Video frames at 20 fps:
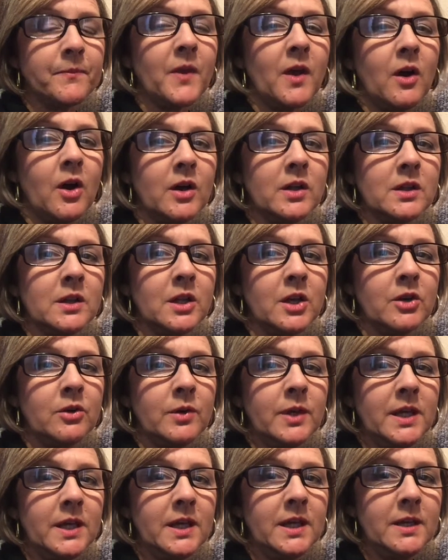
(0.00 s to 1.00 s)
on
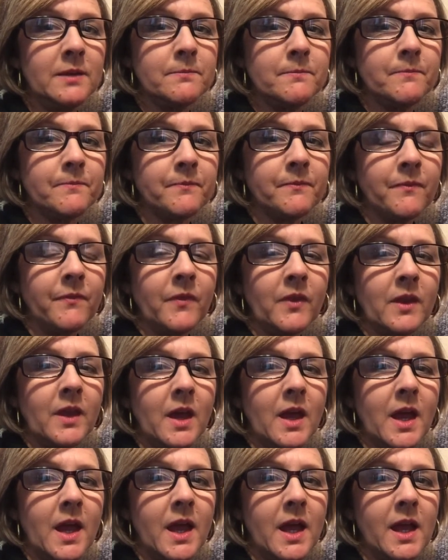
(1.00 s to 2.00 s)
low heat,
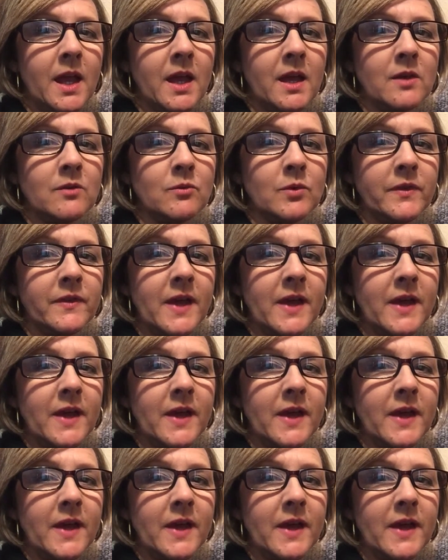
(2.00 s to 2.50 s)
and